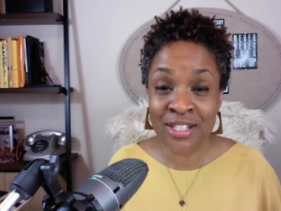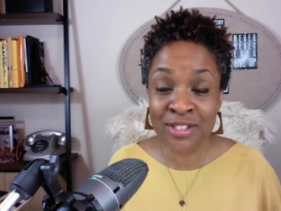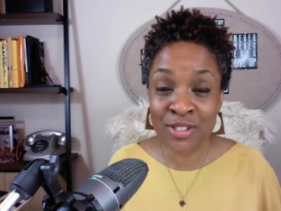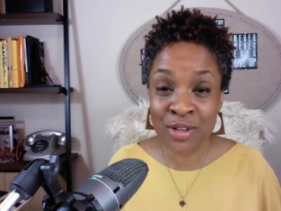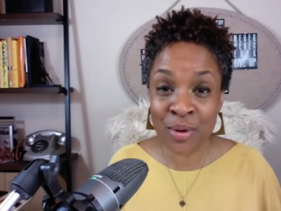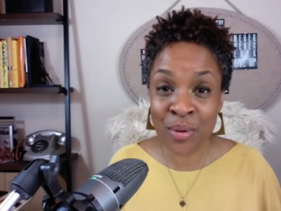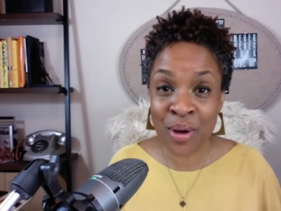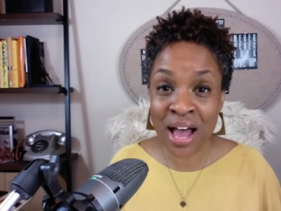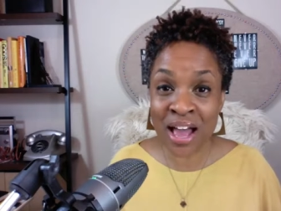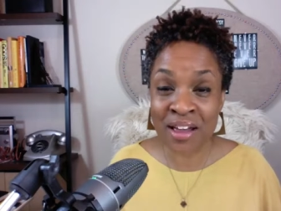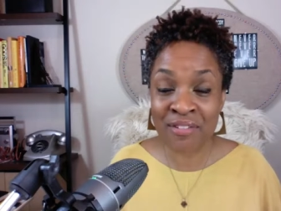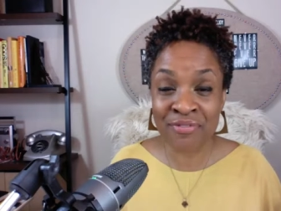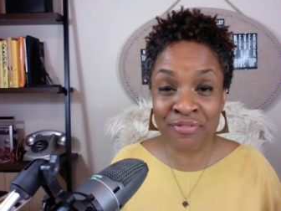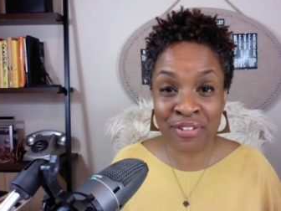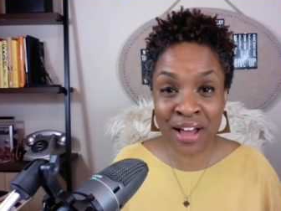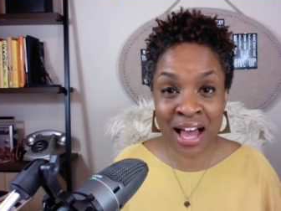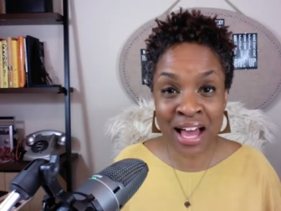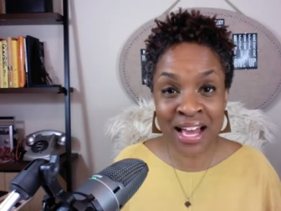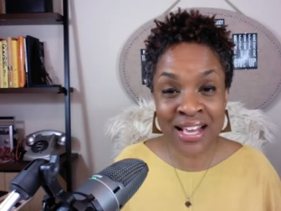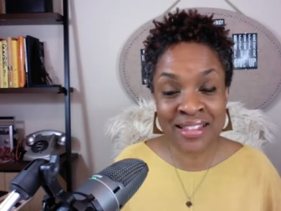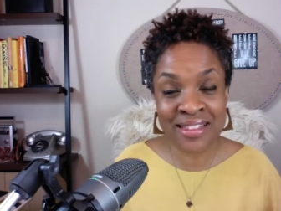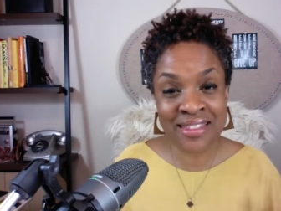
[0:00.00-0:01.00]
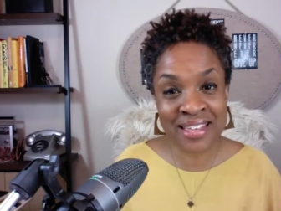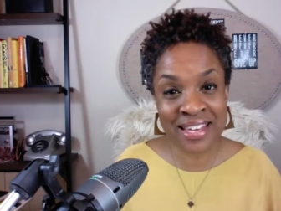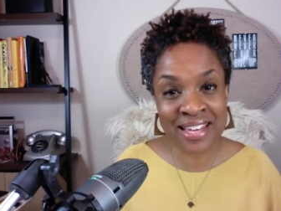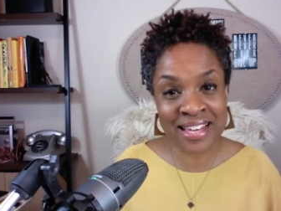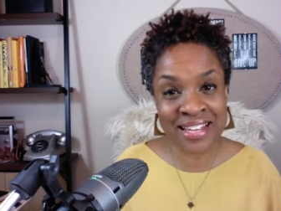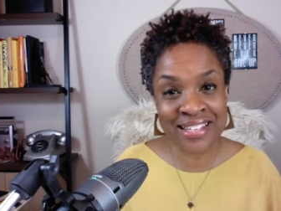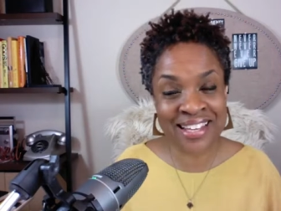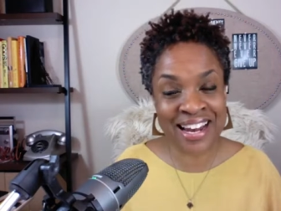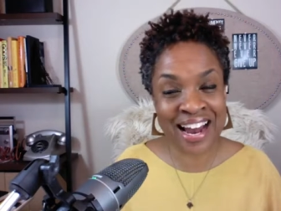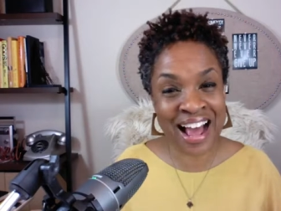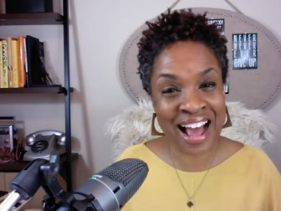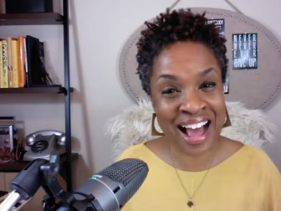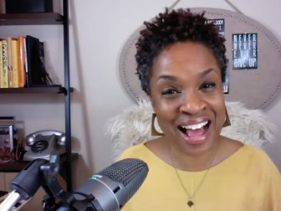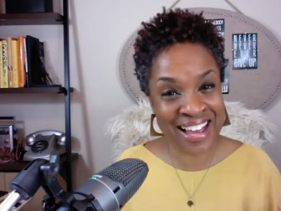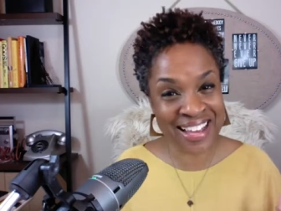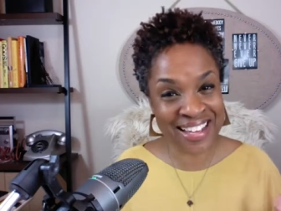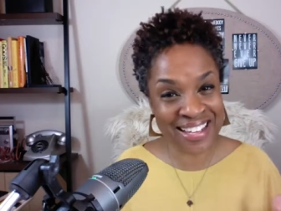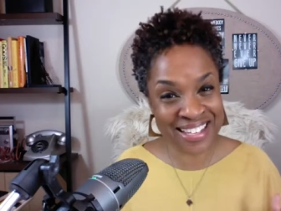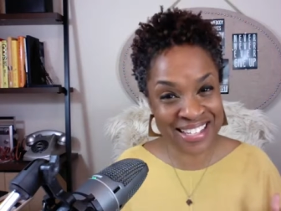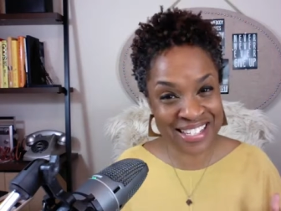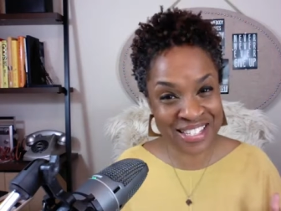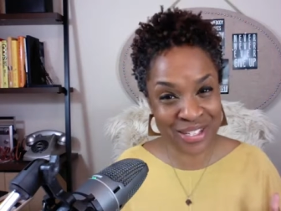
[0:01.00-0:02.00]
So I find things that
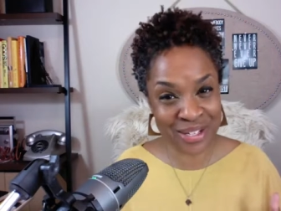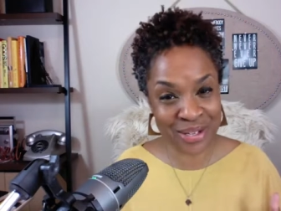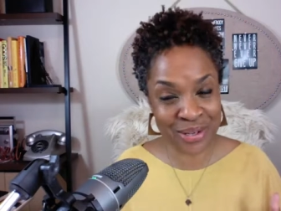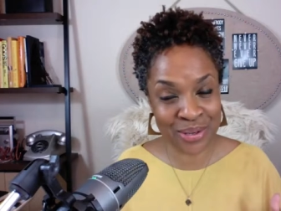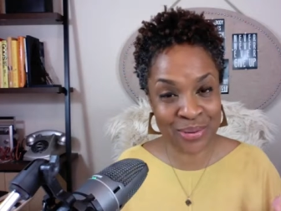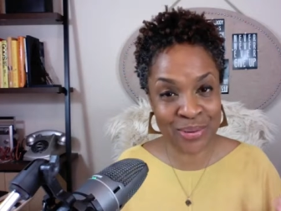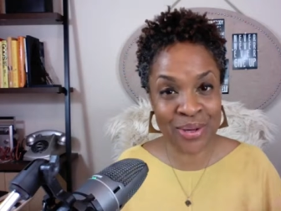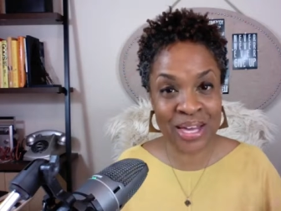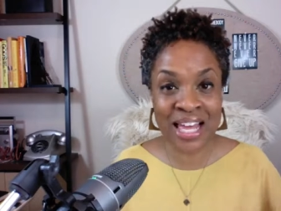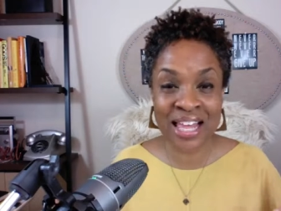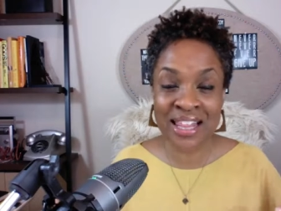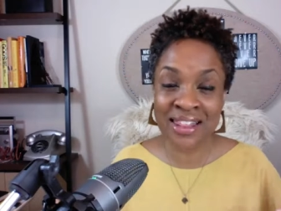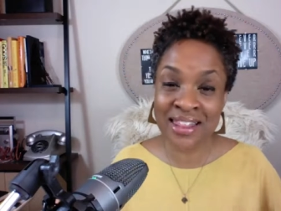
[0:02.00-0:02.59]
I can do